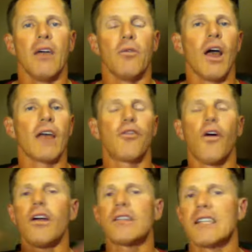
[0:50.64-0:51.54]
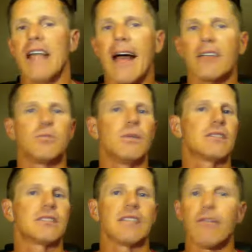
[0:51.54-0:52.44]
as far as
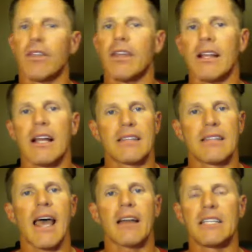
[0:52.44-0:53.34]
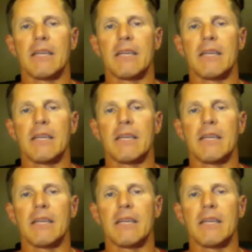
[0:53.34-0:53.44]
announcements and everything like that,